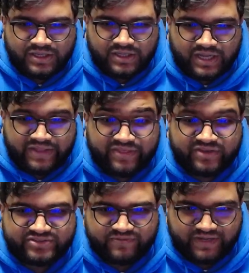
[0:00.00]
then
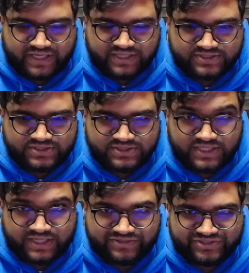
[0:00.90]
there's the Vikings to
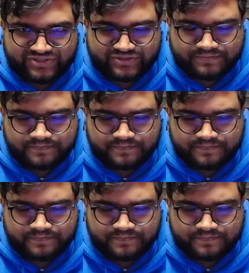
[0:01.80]
end the season.